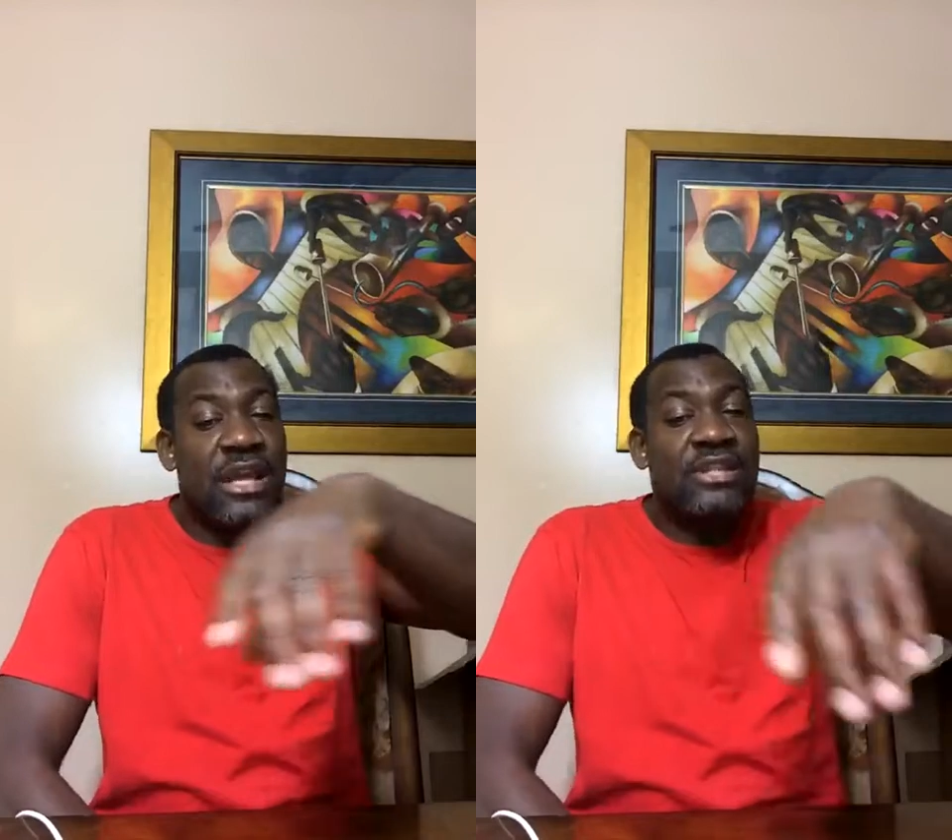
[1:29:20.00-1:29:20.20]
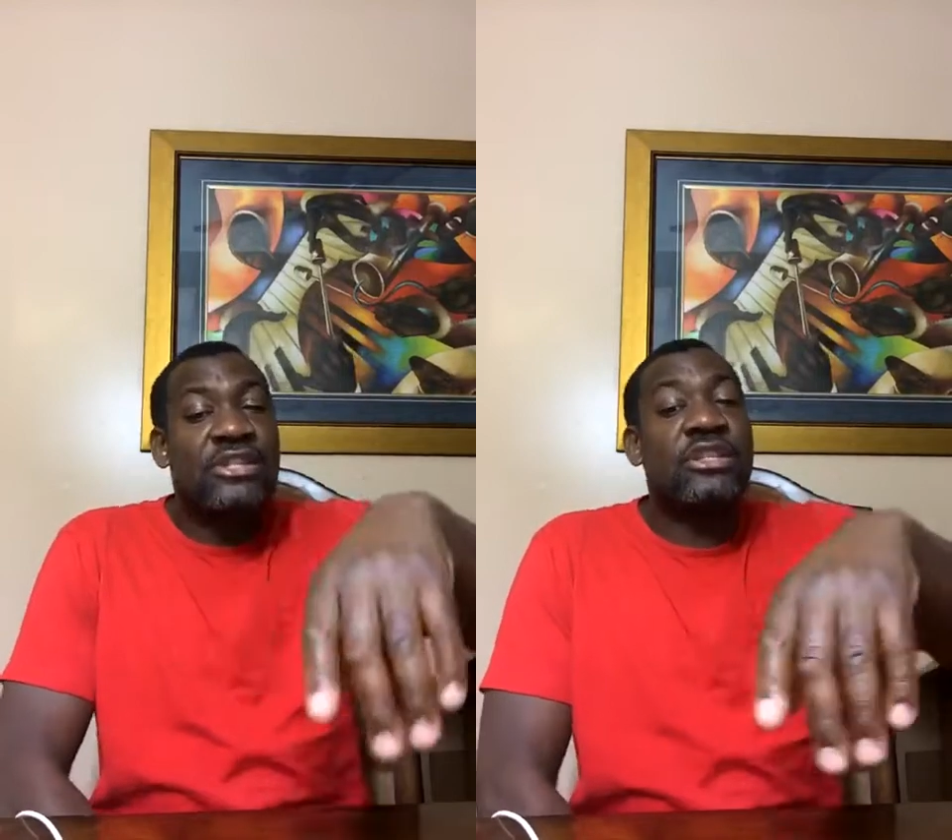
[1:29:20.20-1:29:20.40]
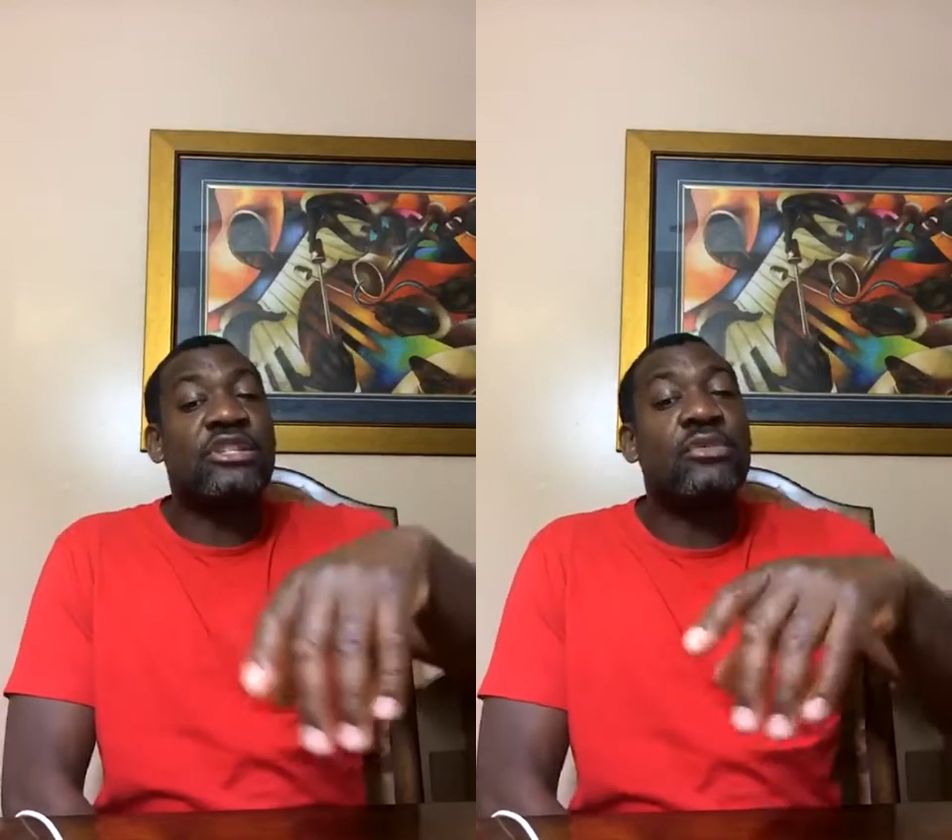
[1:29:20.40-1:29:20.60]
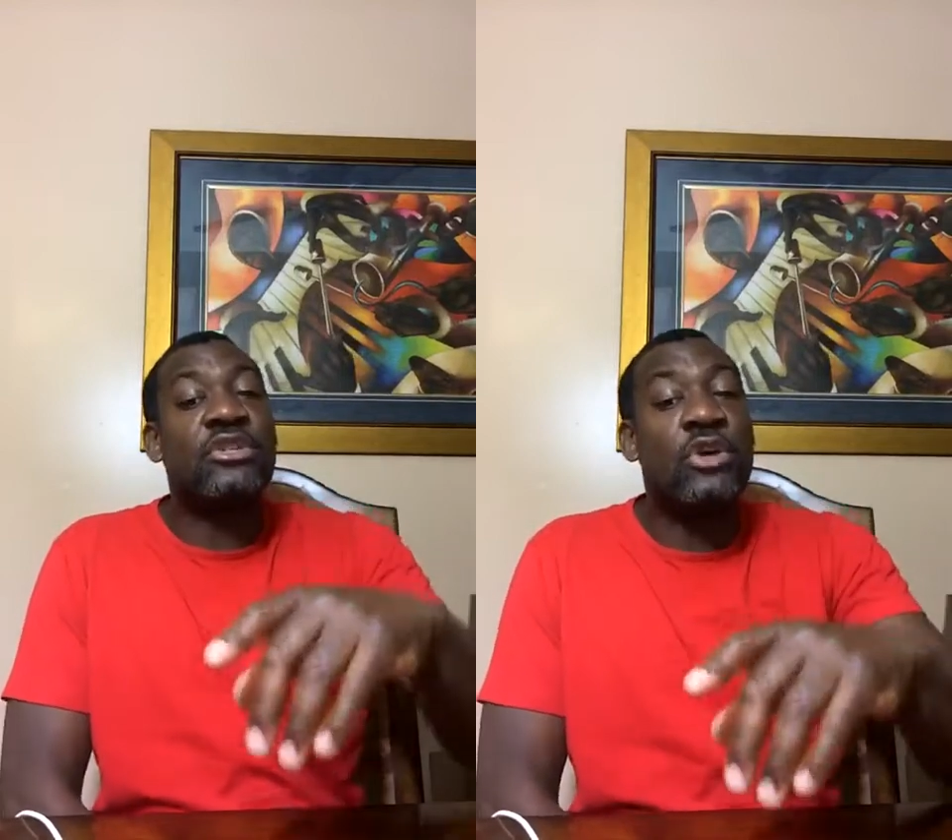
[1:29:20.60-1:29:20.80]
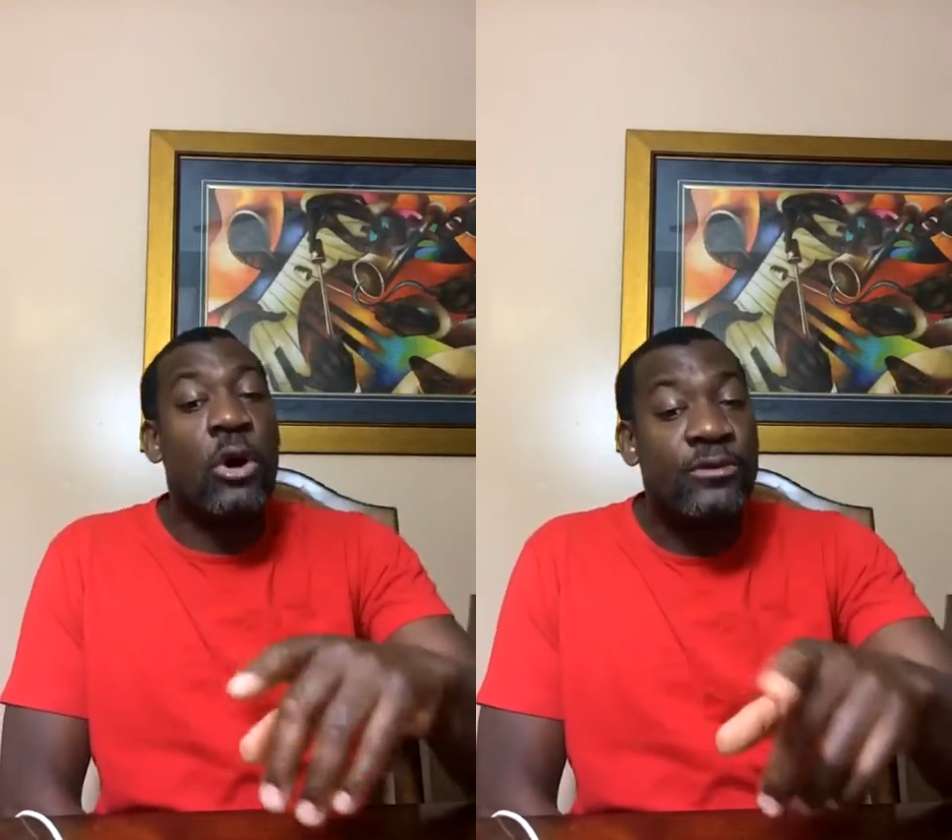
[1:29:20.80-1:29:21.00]
as she said, she was
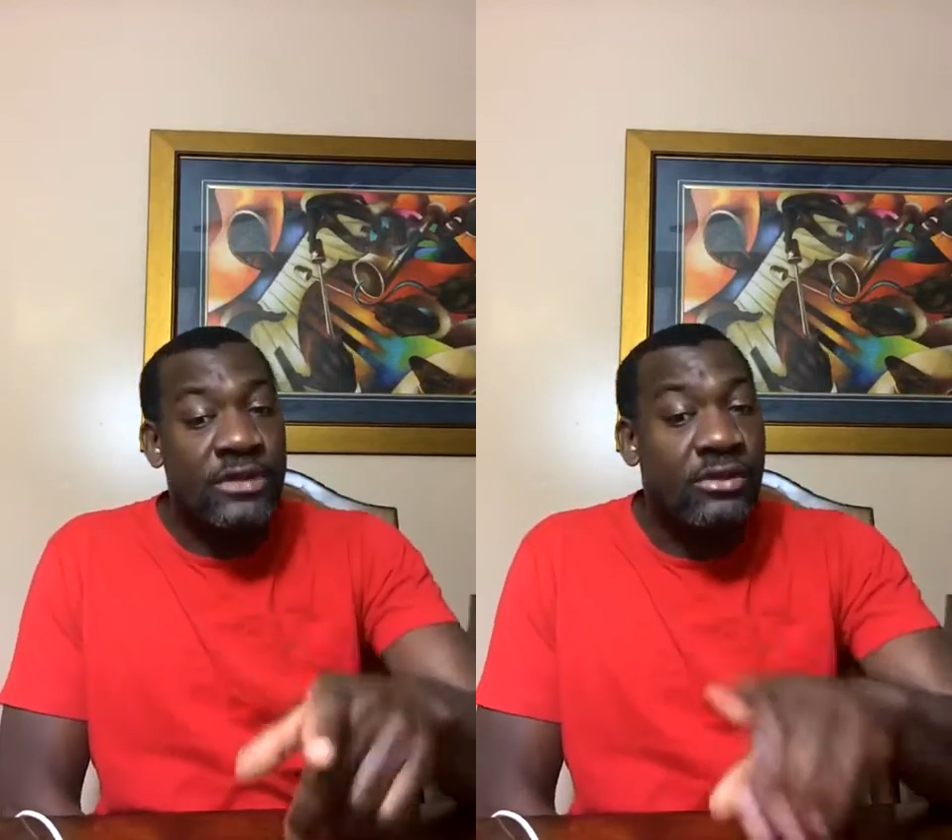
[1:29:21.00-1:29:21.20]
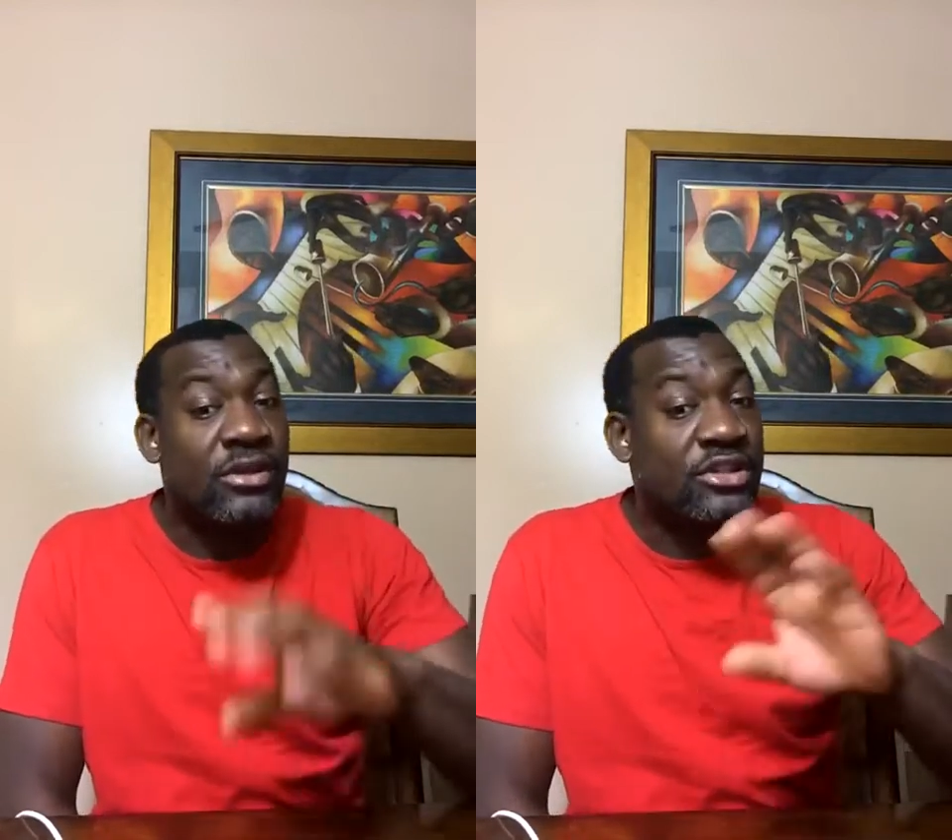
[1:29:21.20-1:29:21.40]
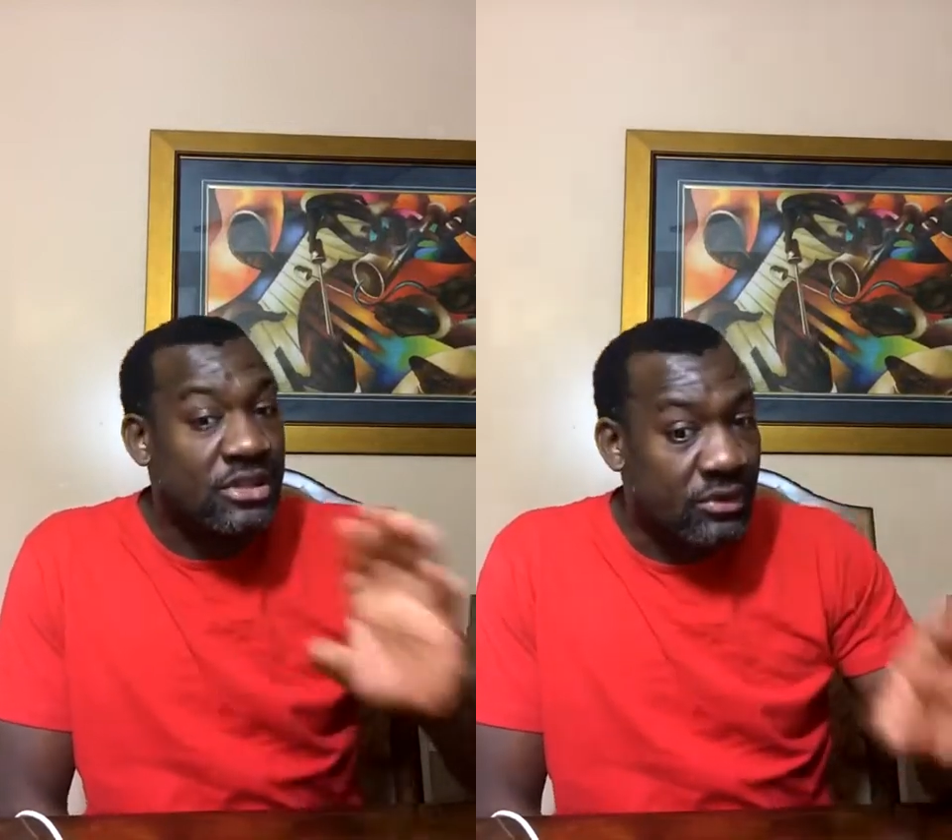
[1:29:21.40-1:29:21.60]
upset when she said